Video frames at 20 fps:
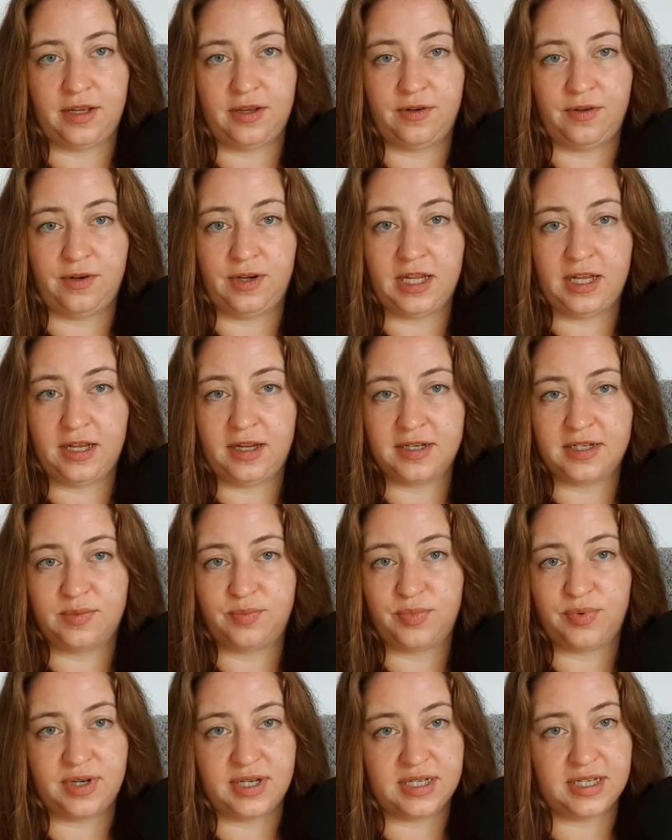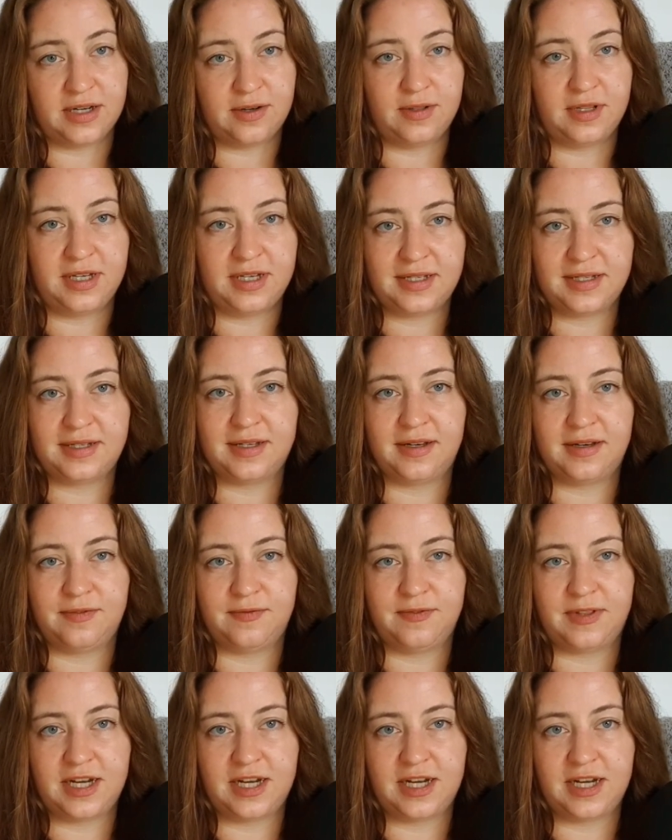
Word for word: you need to print out lists and